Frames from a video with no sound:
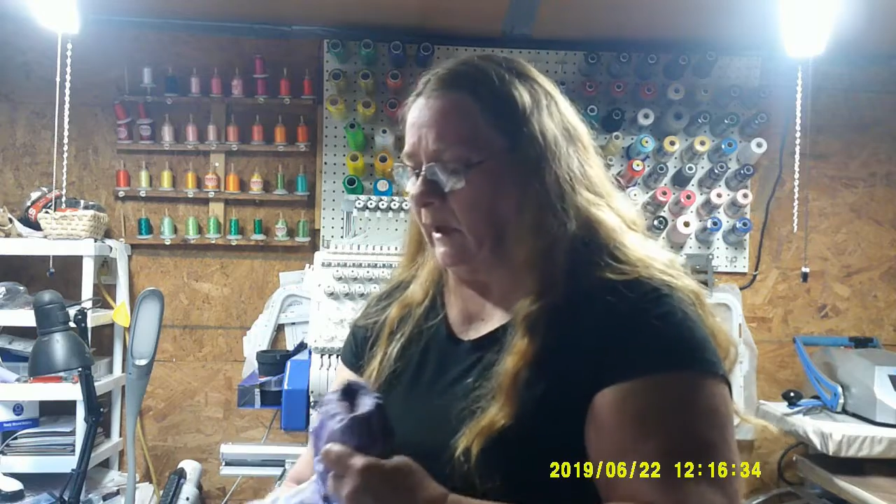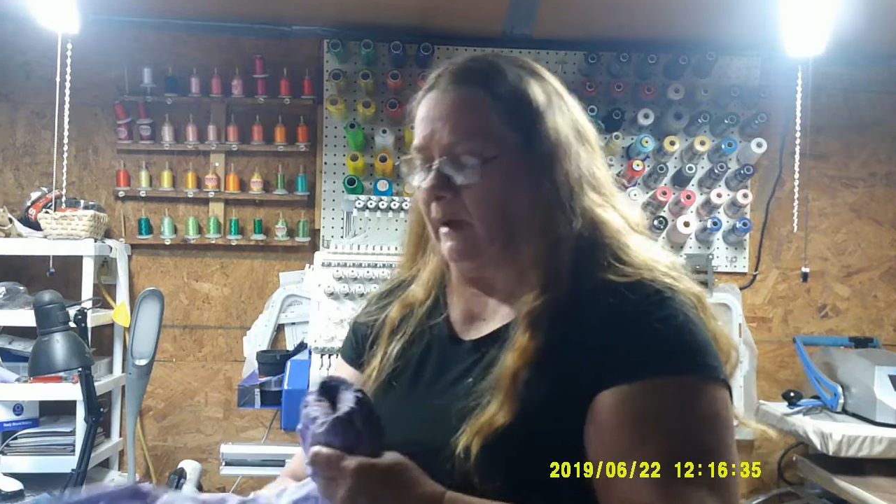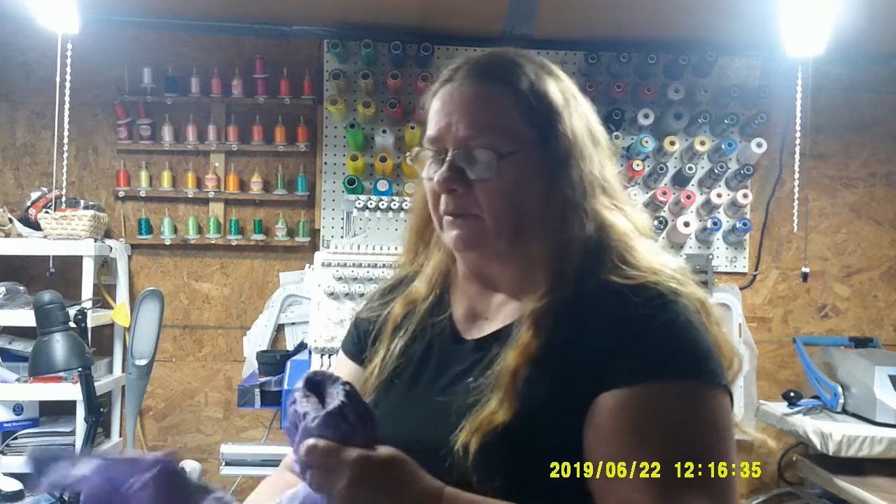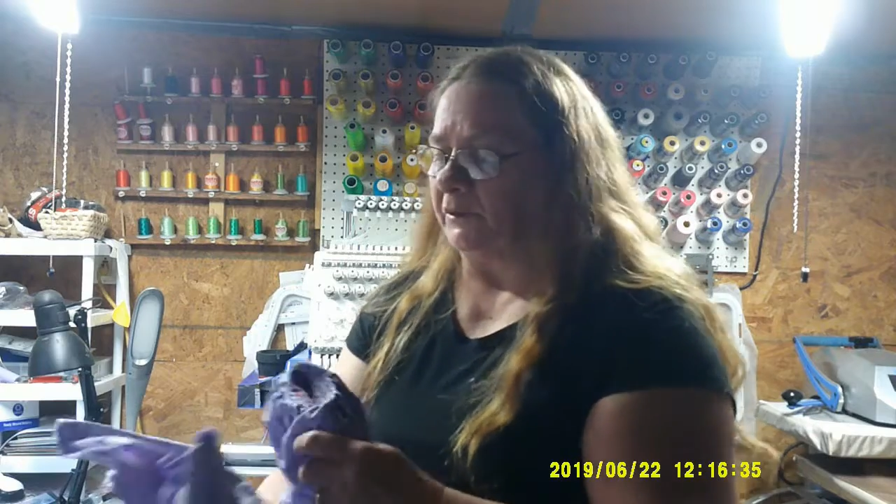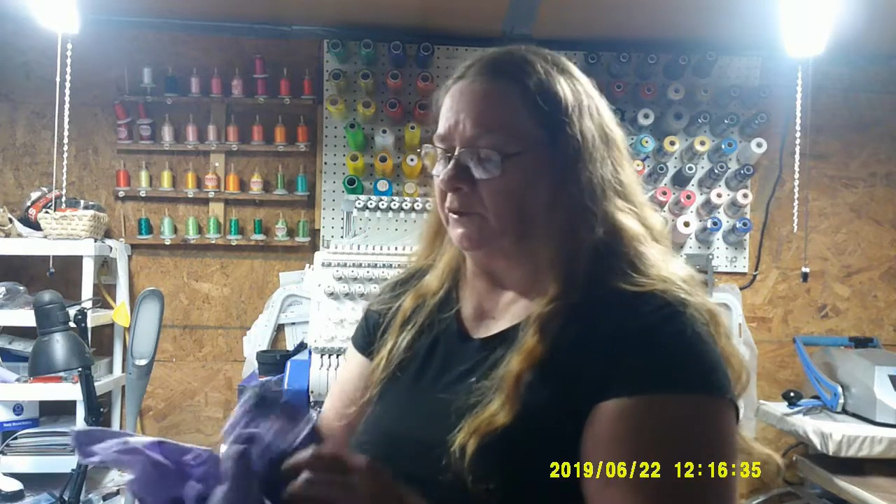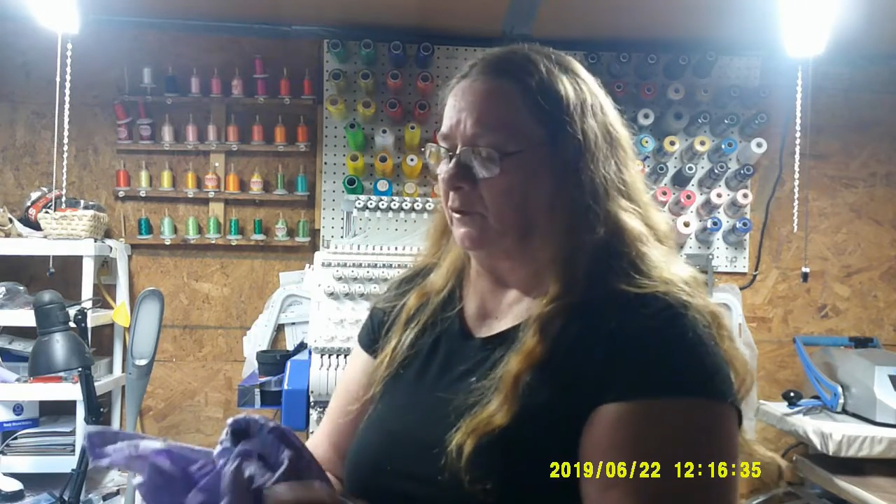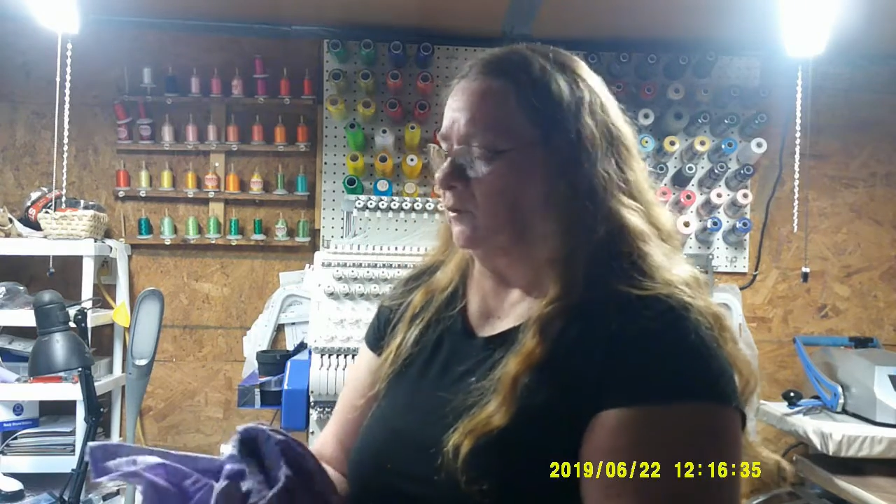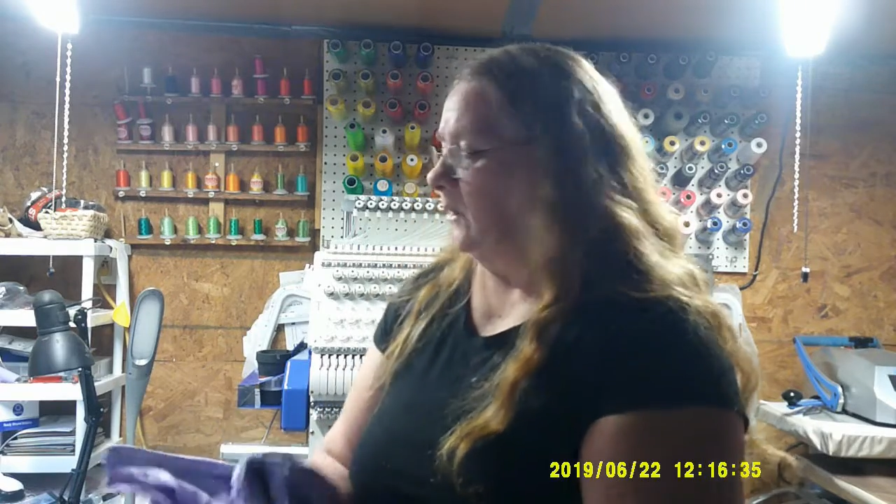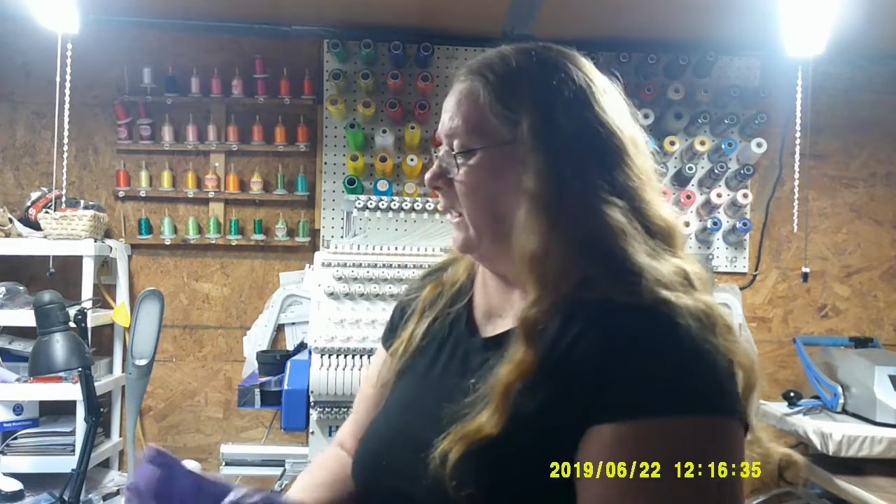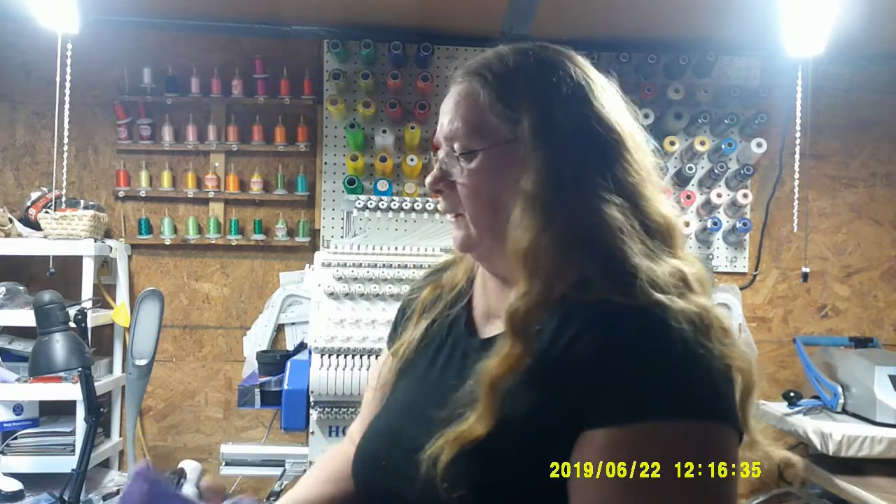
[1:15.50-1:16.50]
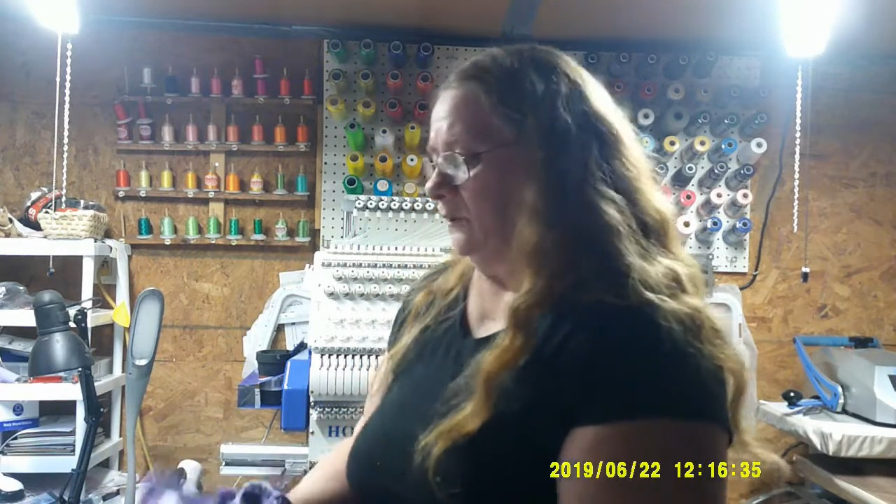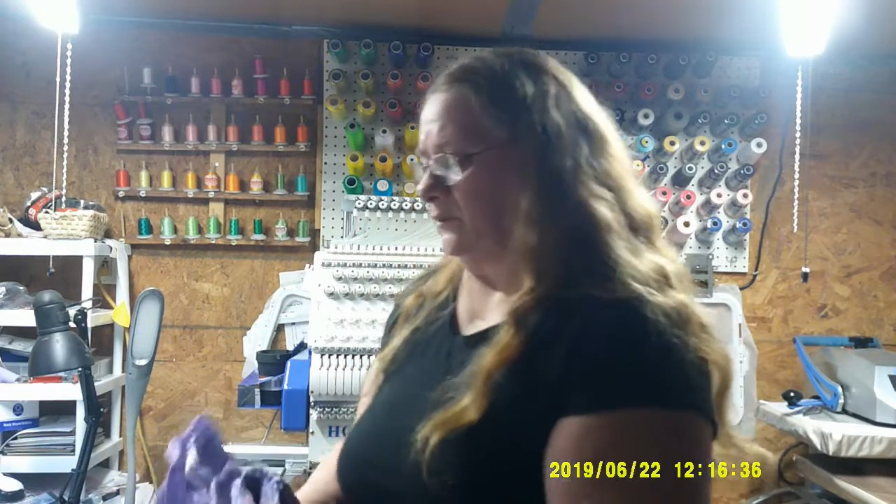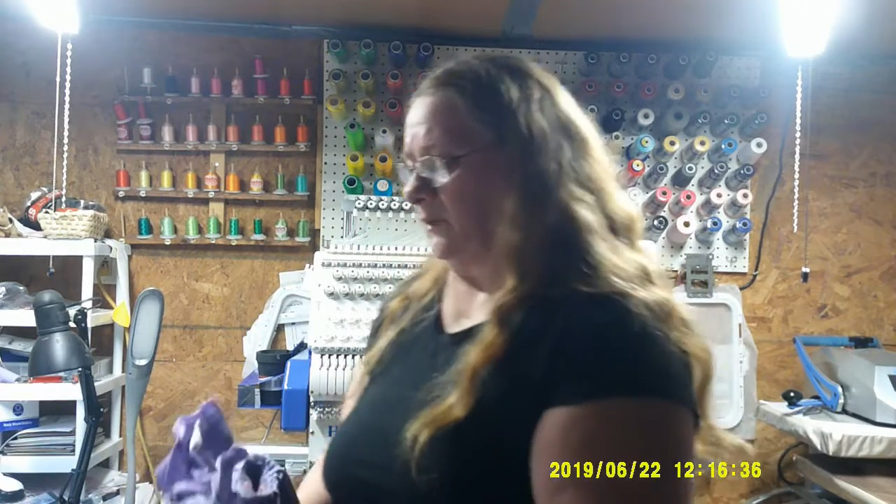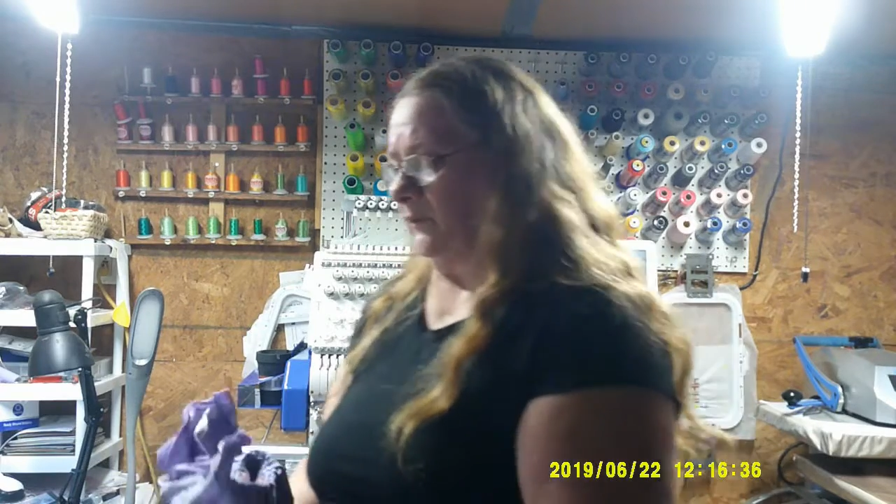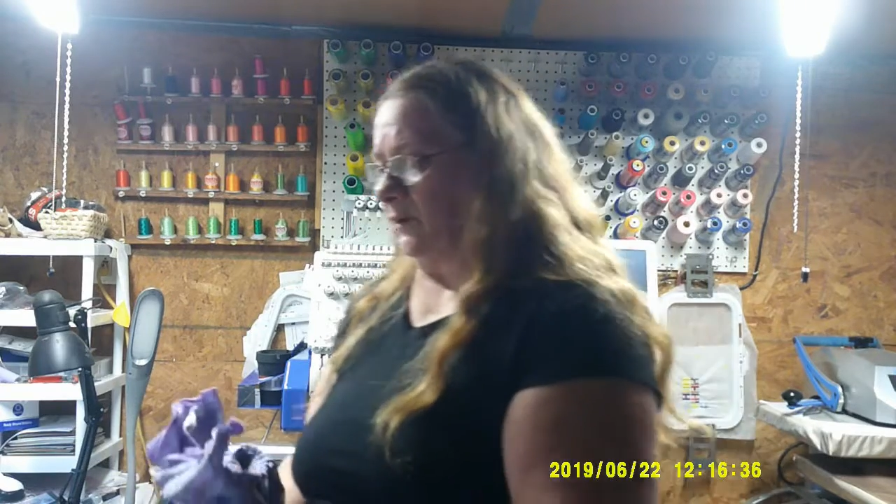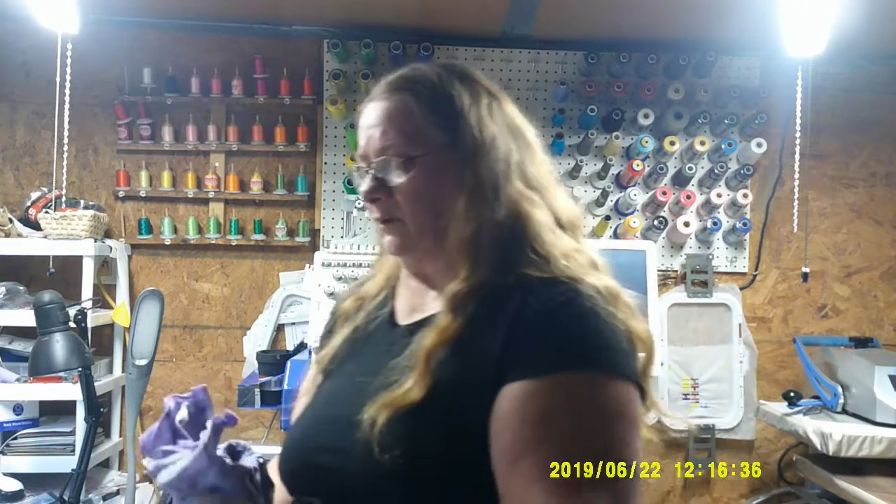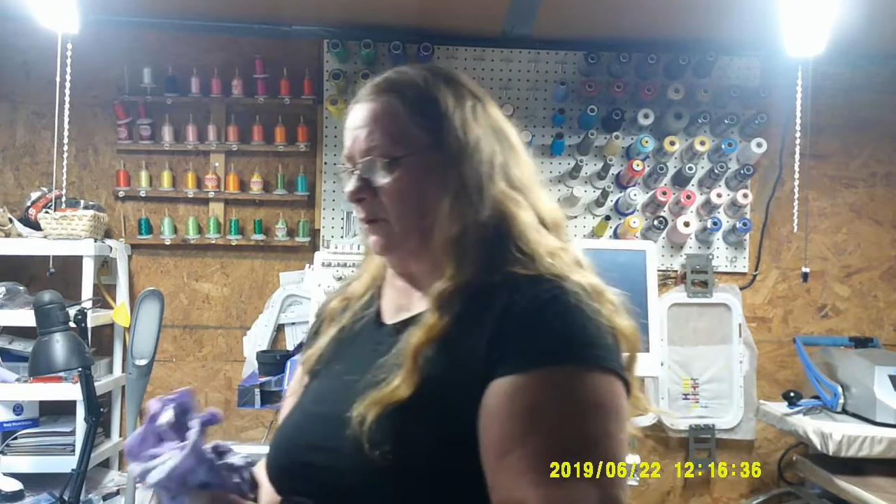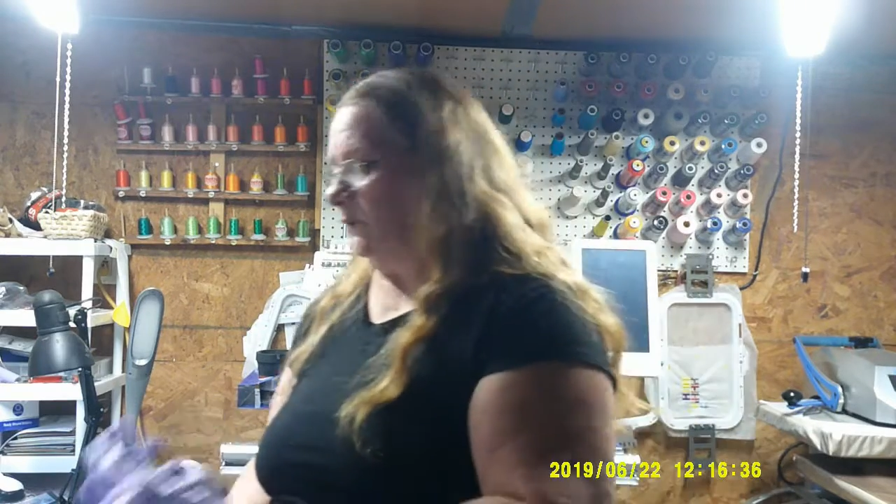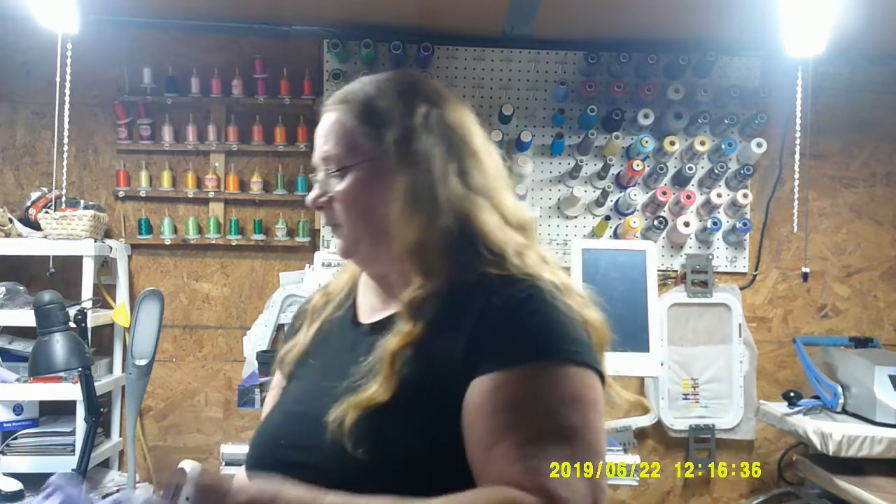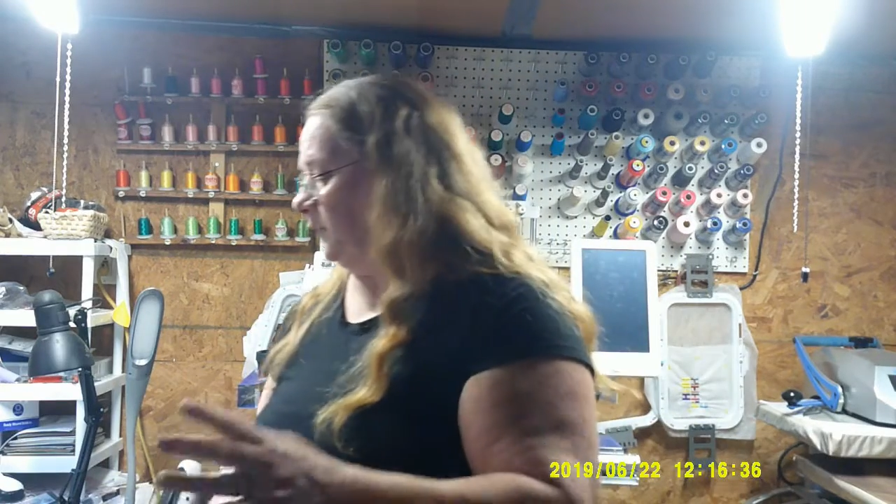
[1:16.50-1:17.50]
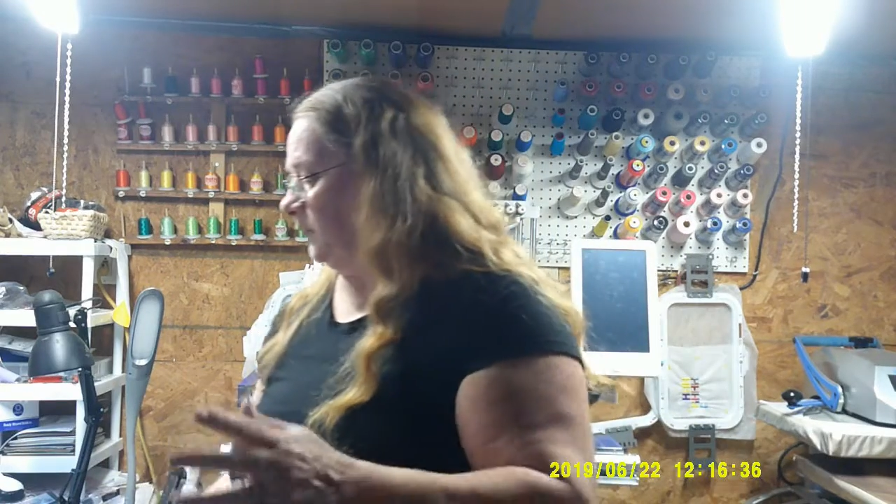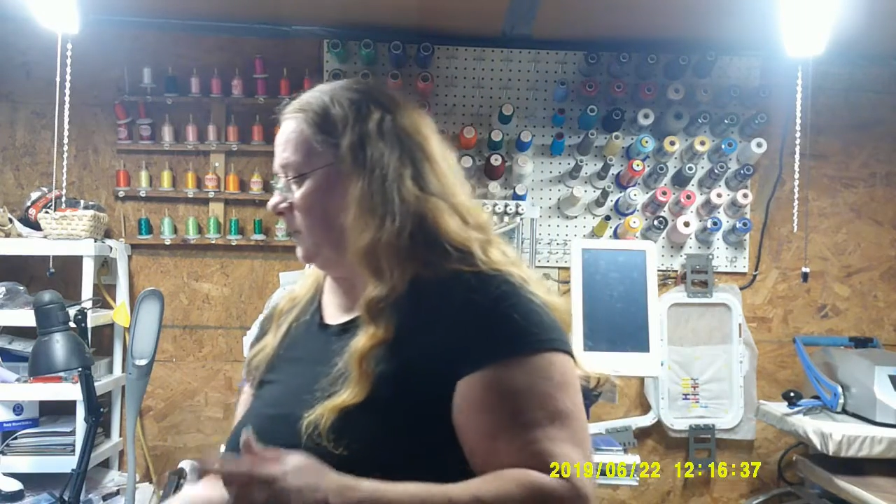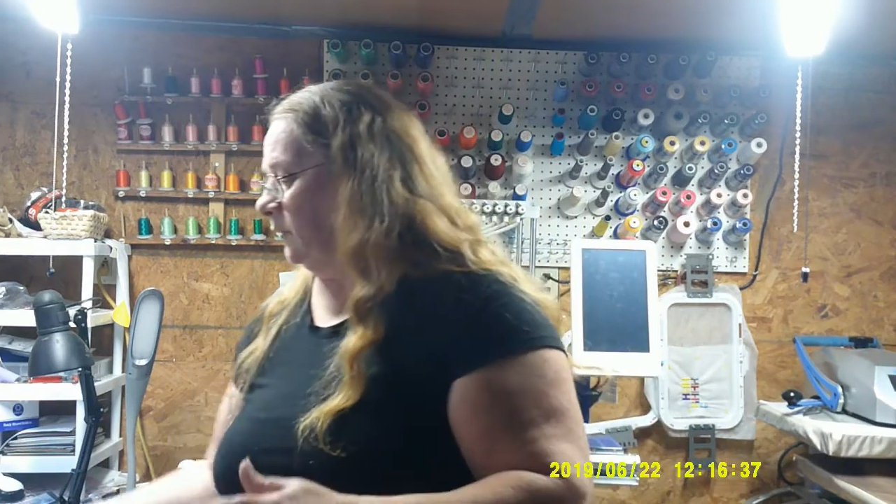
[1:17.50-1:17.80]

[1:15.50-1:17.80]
I will show you how it looks on the girls.